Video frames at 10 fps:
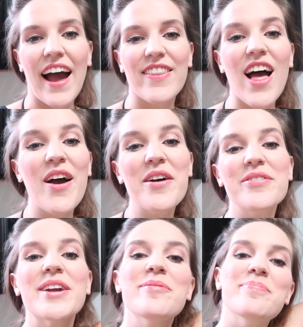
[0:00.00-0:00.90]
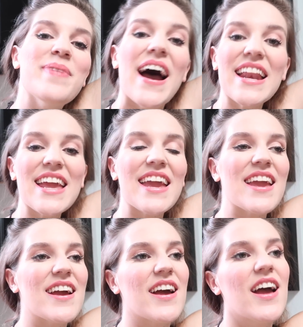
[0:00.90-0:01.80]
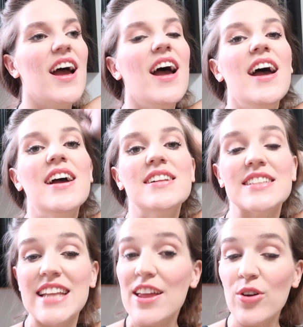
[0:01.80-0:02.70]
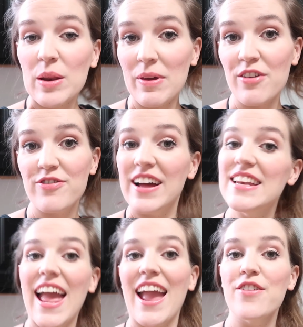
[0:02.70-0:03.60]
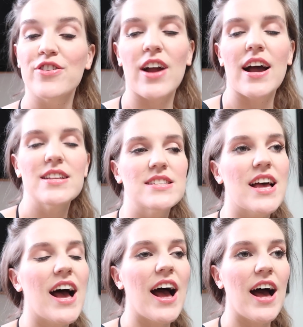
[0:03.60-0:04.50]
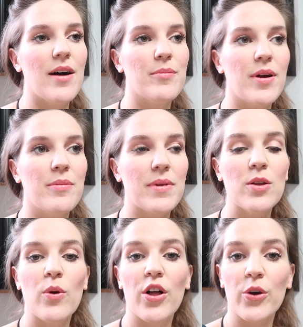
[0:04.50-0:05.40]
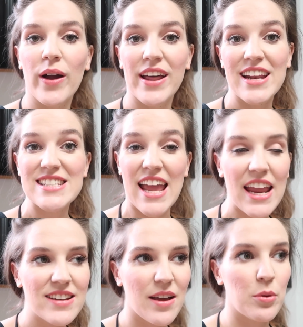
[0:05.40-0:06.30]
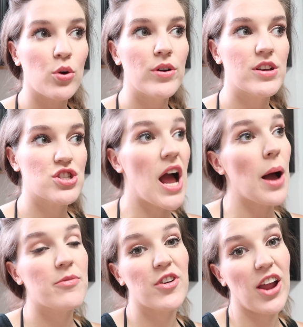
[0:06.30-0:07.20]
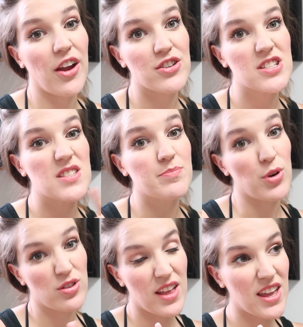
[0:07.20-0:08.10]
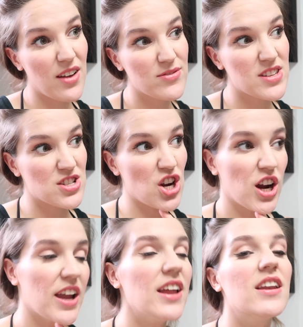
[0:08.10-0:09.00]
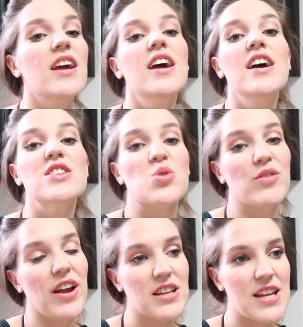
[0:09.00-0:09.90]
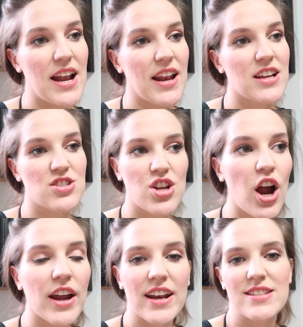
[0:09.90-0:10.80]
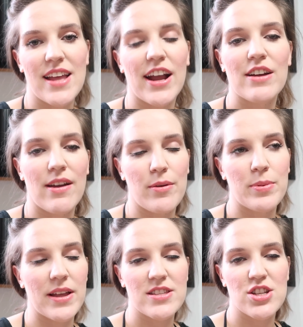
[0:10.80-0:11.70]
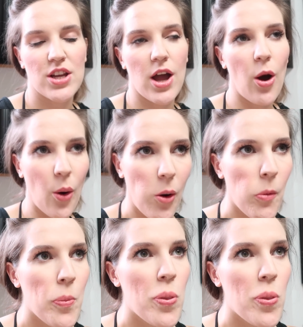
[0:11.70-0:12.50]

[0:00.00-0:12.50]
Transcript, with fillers: Hello everybody! Today's going to be a fun day for us. Me and Will are going on a date and we're going to shop for Harrison's birthday gifts at Target. So we're very excited because Target is like our favorite place to go.